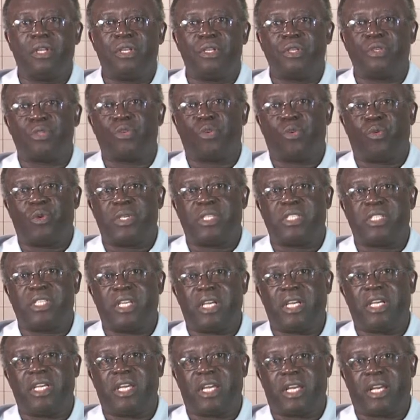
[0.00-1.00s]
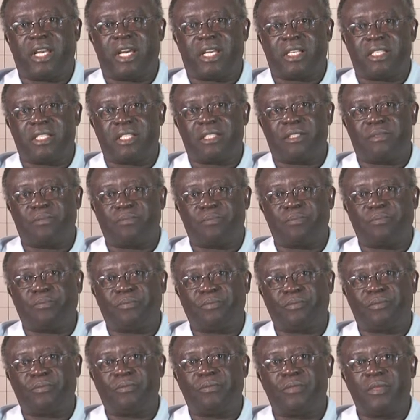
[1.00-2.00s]
So we say here that
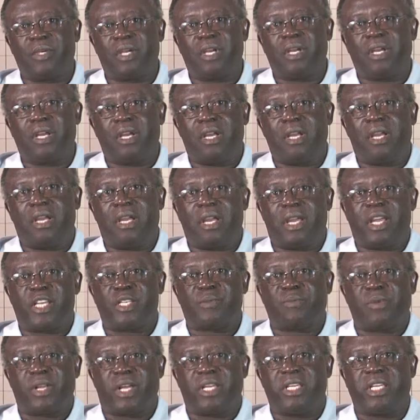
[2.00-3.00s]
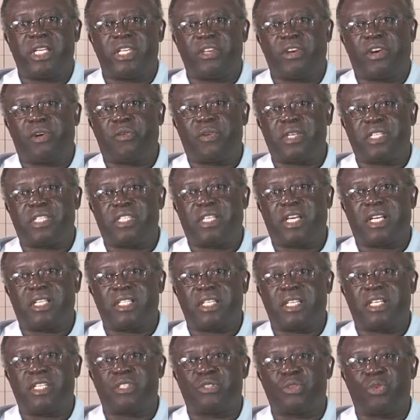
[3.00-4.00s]
explanatory
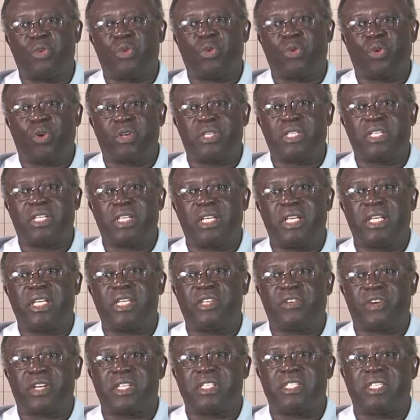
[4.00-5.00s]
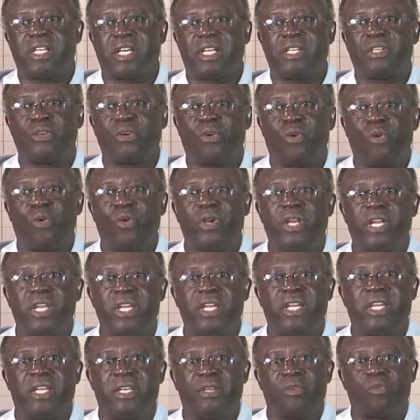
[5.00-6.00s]
research is not interested
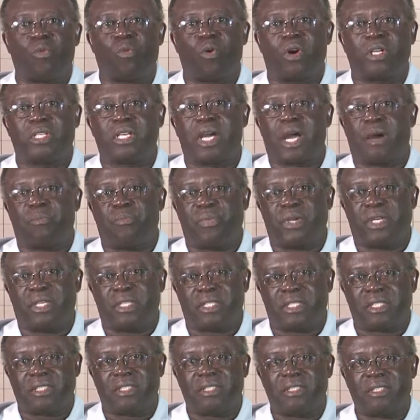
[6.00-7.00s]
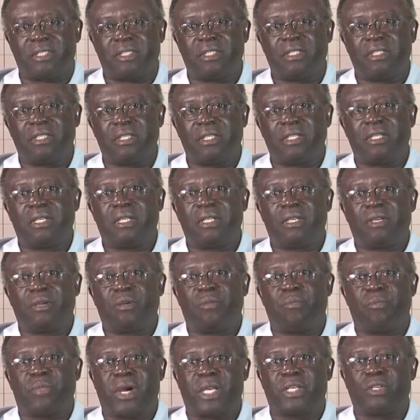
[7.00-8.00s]
only in what happened,
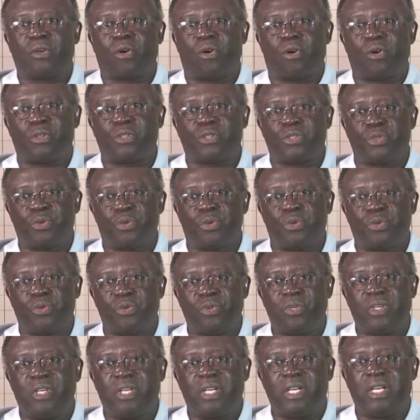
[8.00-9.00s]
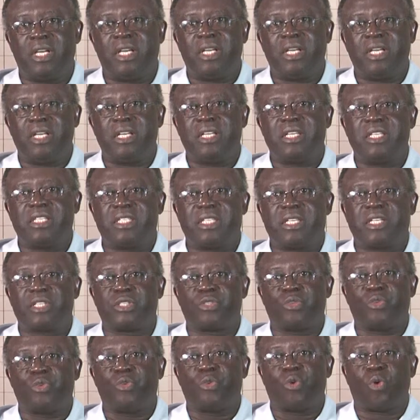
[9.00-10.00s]
but also seeks
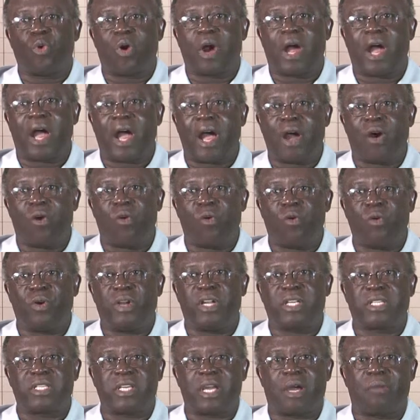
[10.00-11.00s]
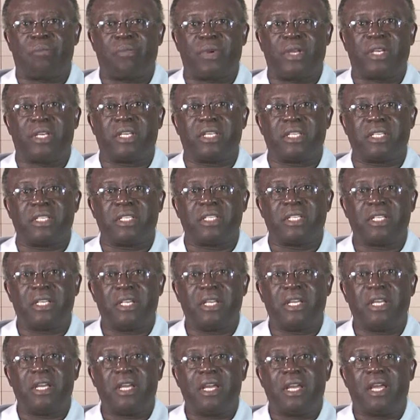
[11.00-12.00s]
to know how it happened
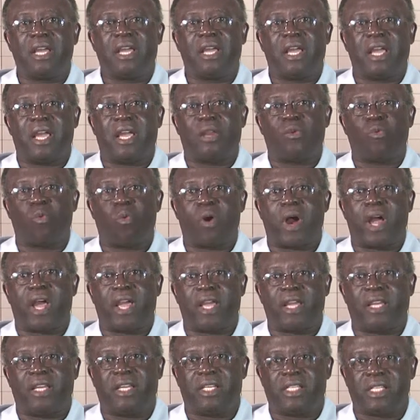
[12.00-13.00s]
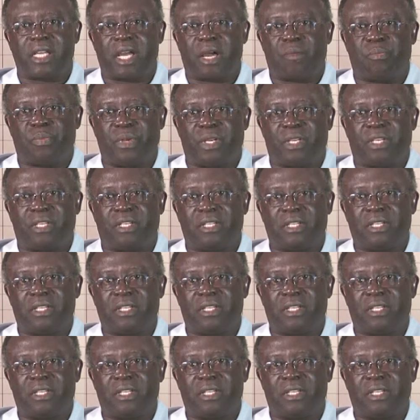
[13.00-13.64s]
and why it happened.